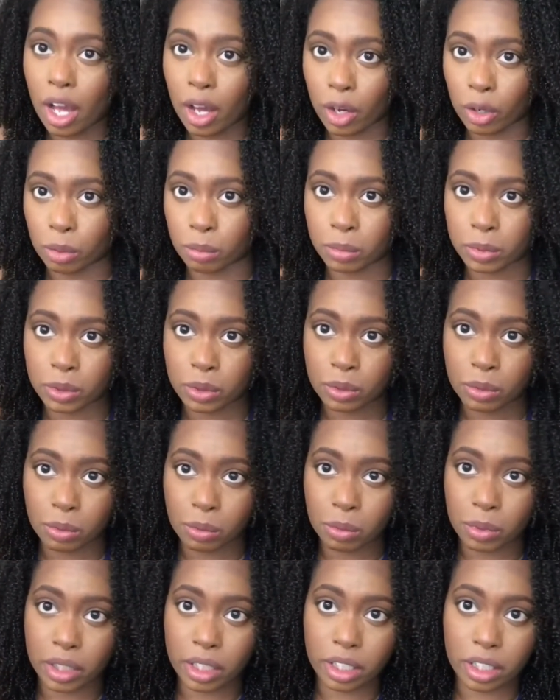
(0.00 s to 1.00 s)
helps
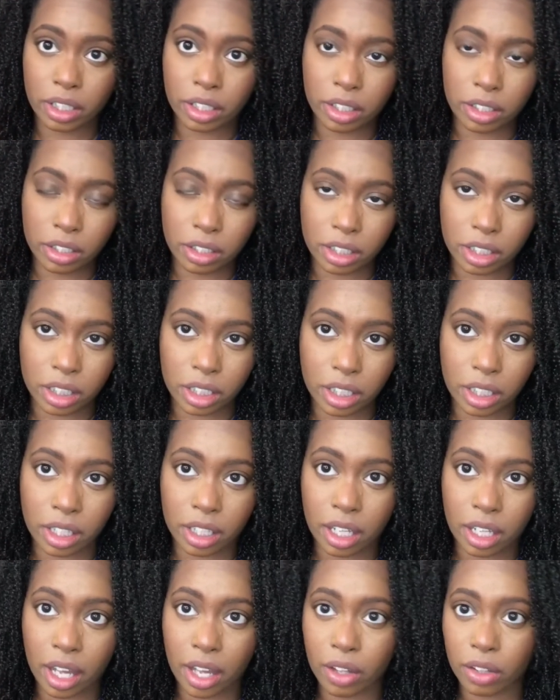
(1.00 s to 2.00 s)
with the
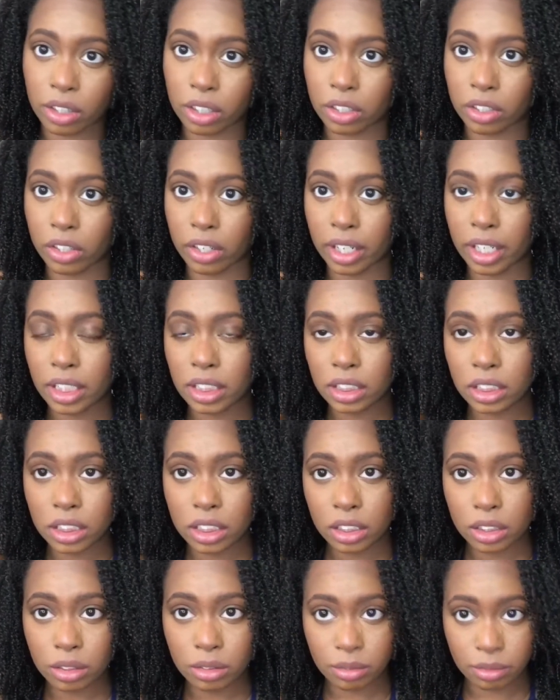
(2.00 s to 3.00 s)
health of your ends
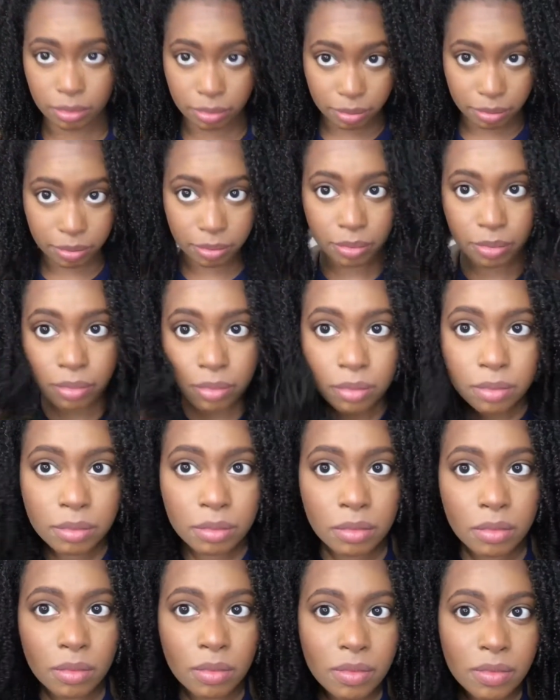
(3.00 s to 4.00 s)
too.
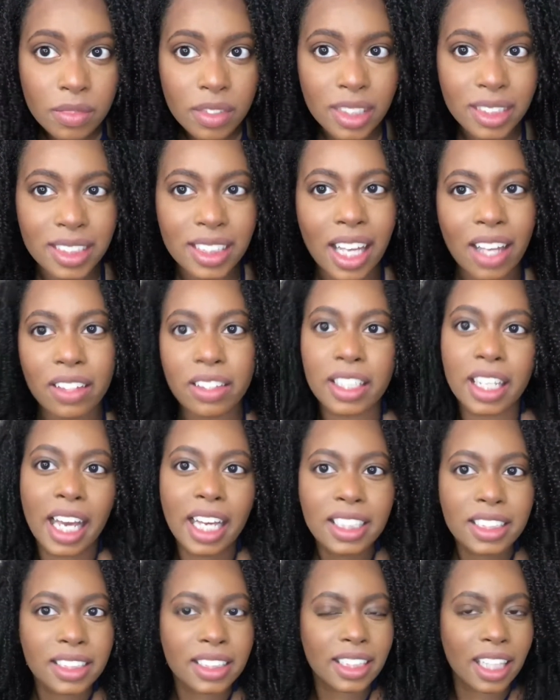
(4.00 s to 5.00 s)
It's healthy
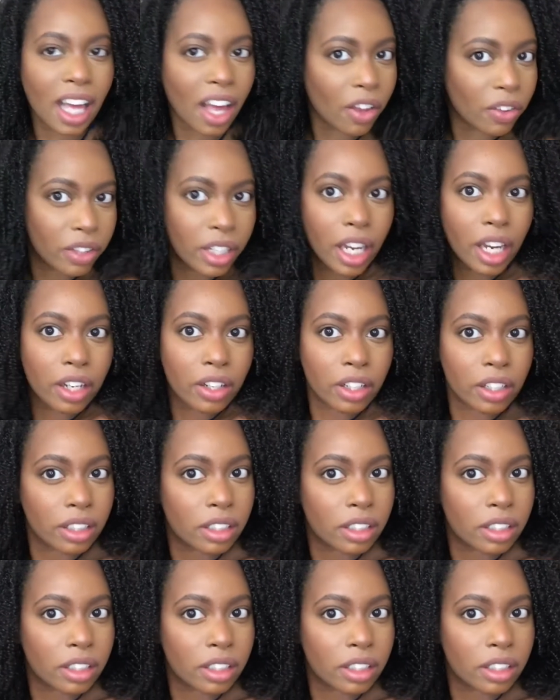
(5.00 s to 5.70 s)
ends, healthy hair.